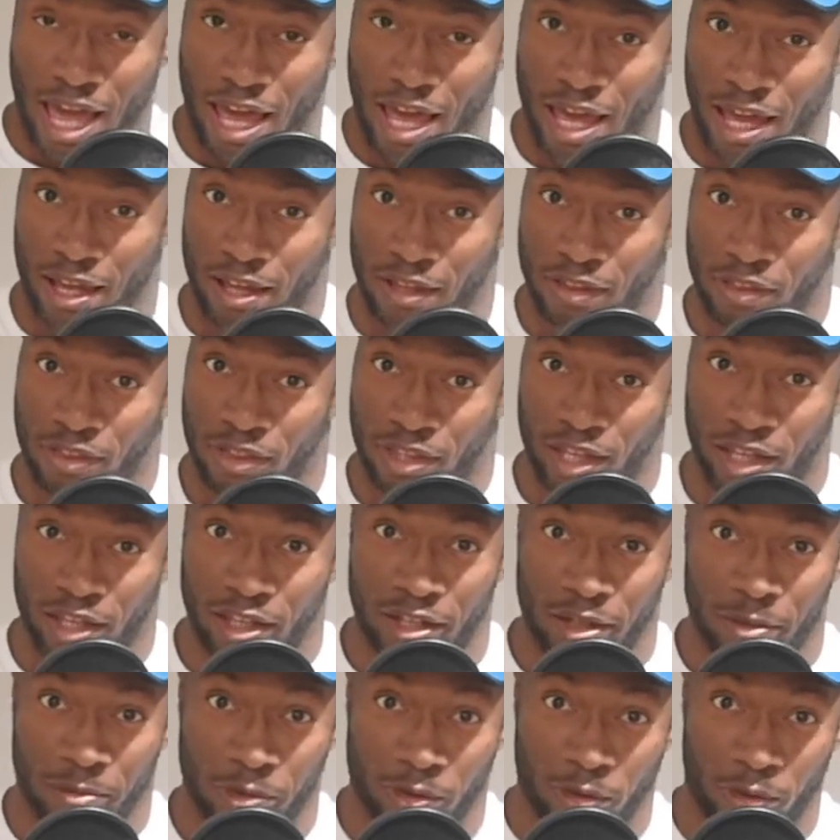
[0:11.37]
And
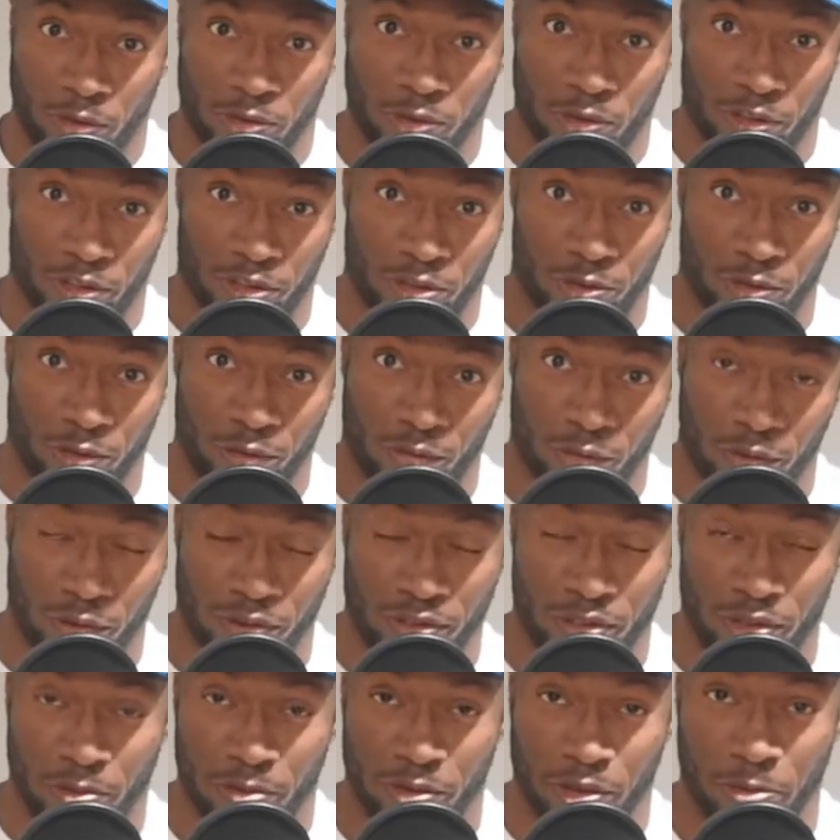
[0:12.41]
then I'm also going to review
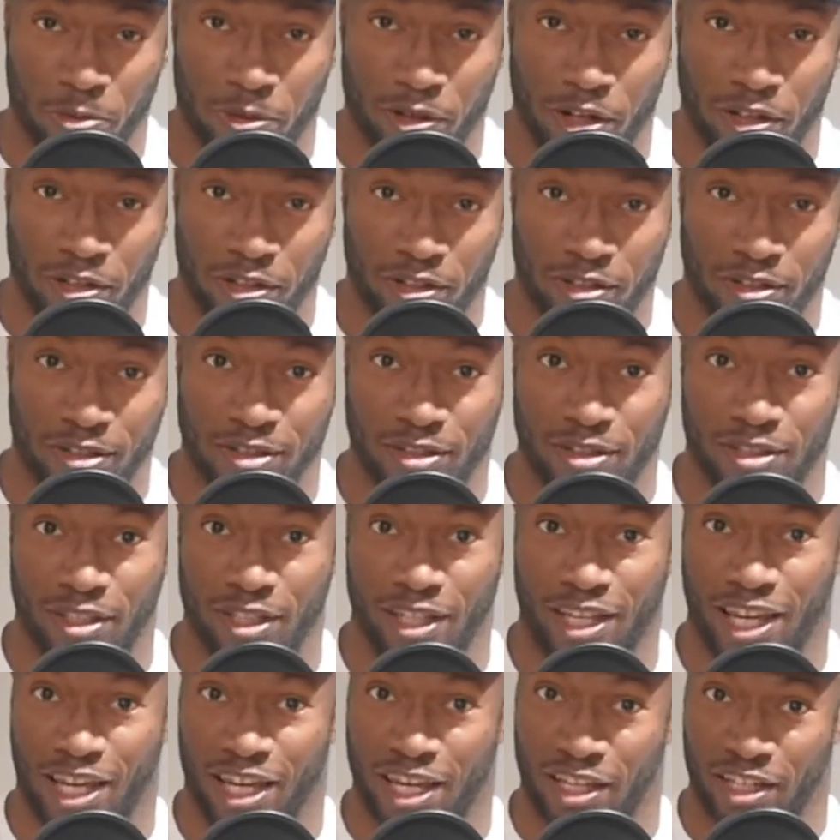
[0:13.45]
some of the products
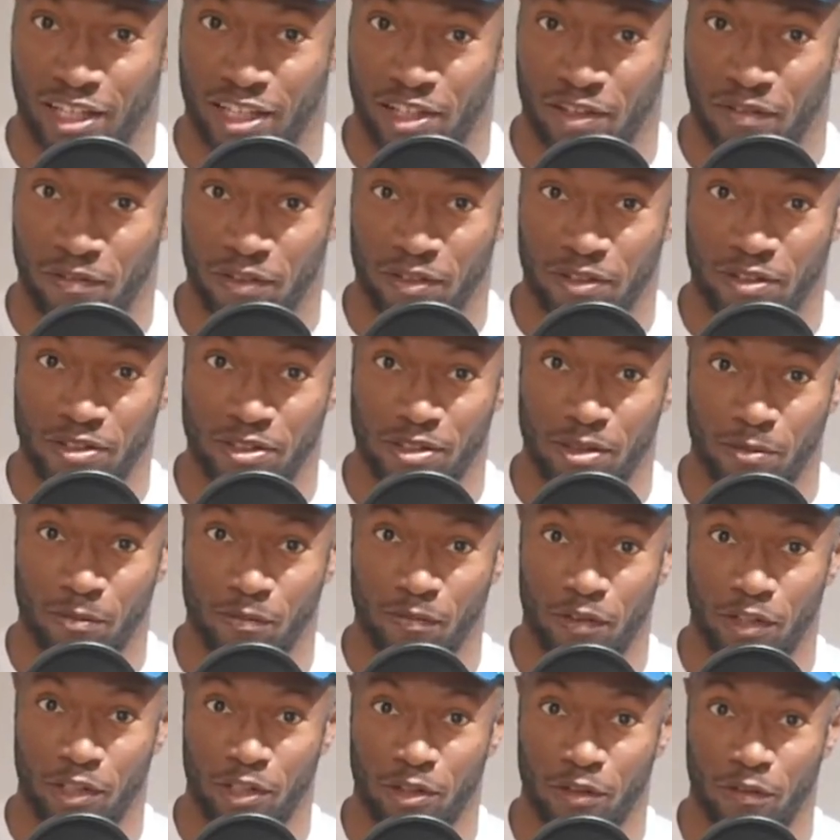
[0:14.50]
and give you some
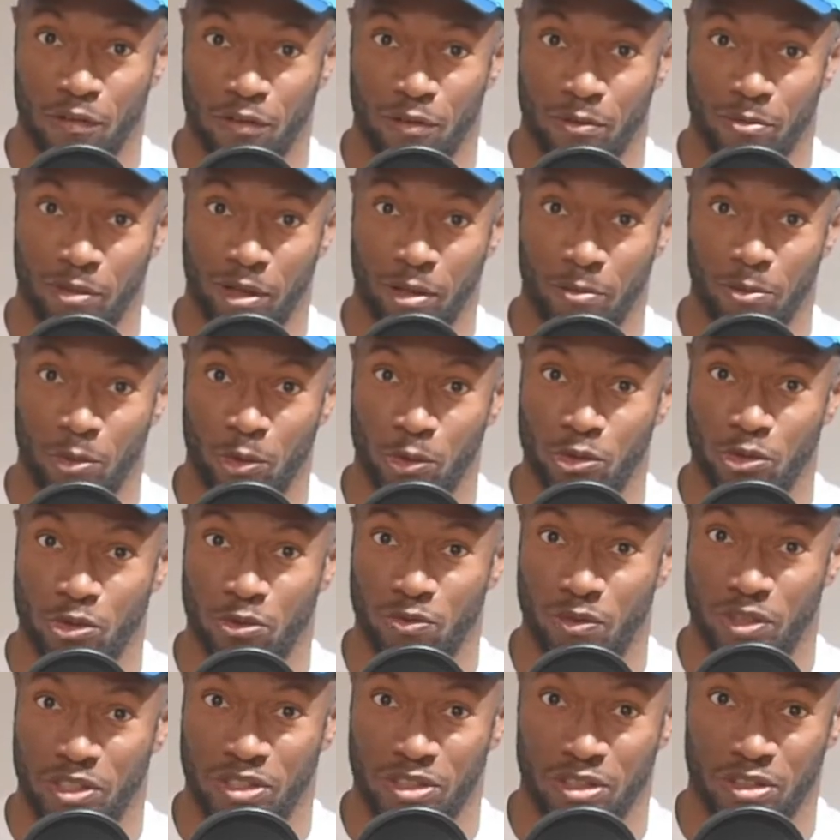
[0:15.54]
video from my most
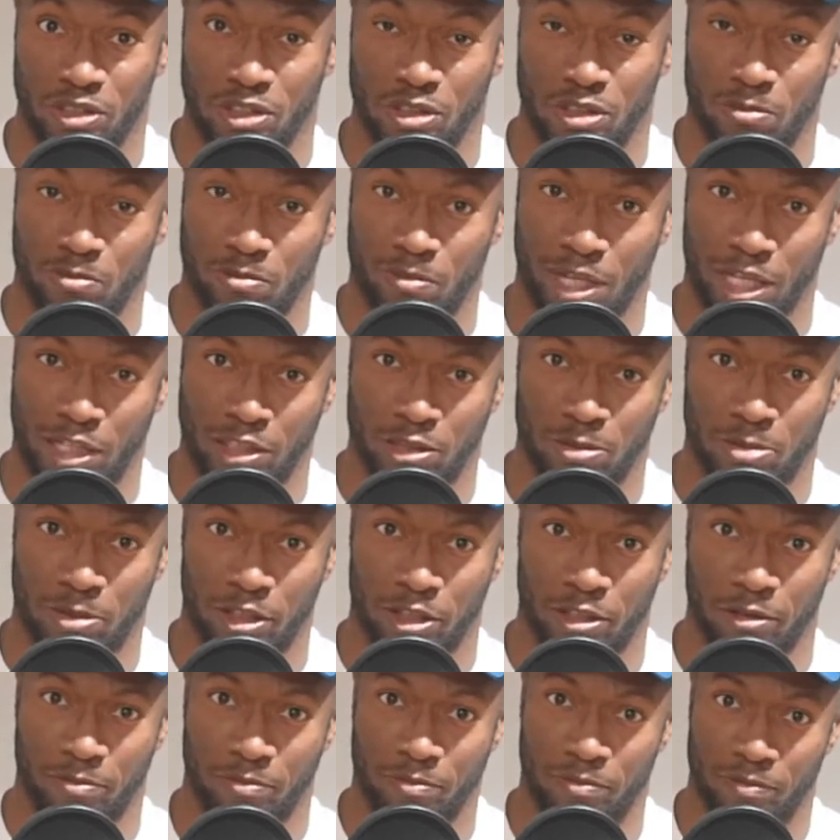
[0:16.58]
recent match
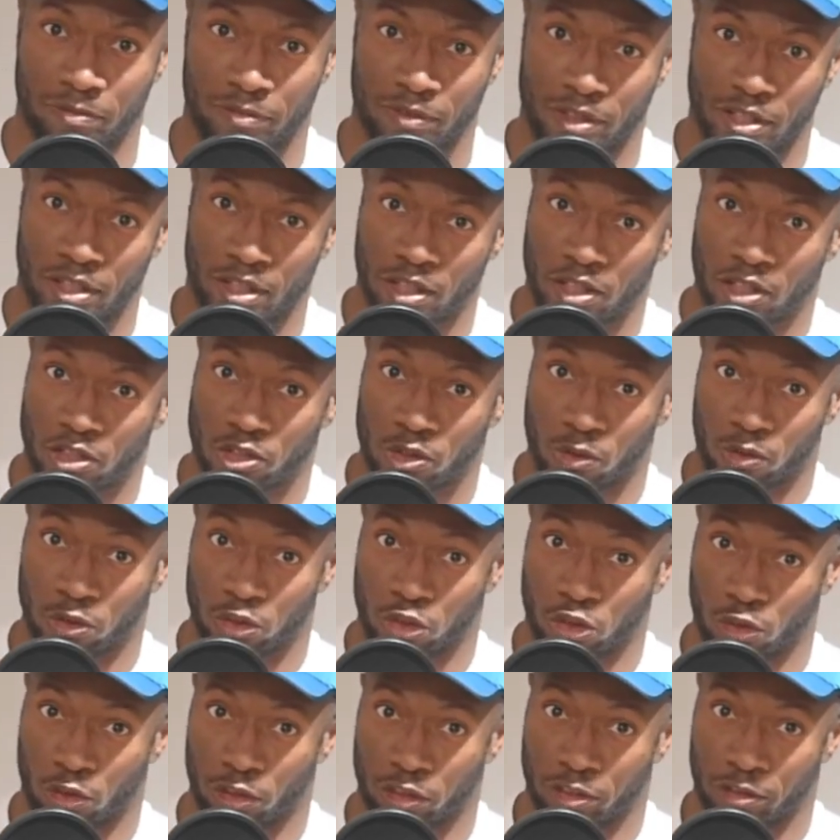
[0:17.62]
play. So
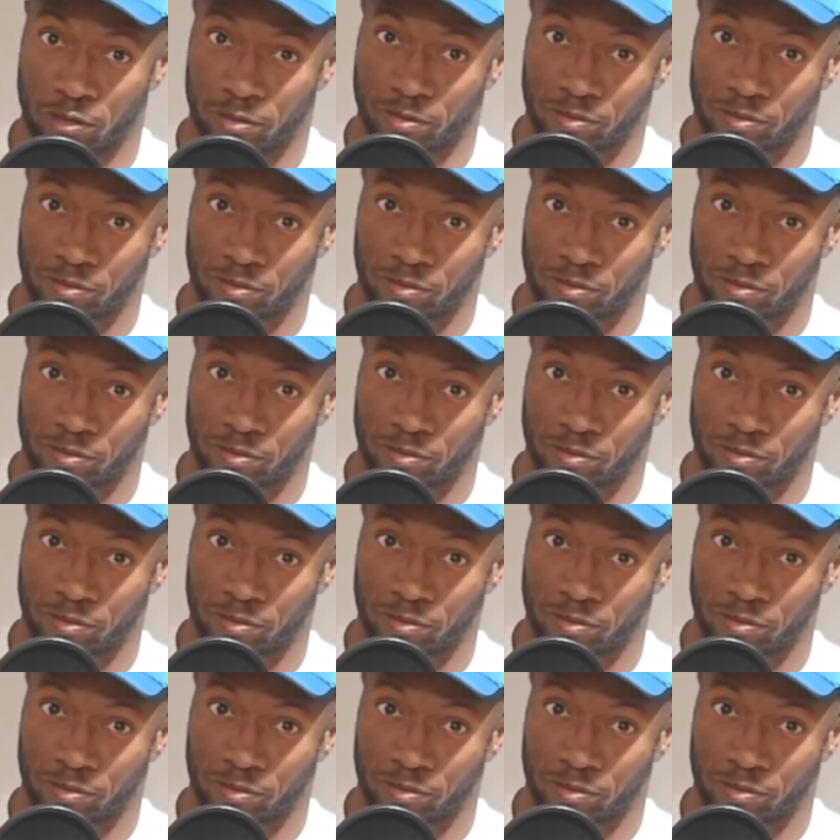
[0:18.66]
enjoy.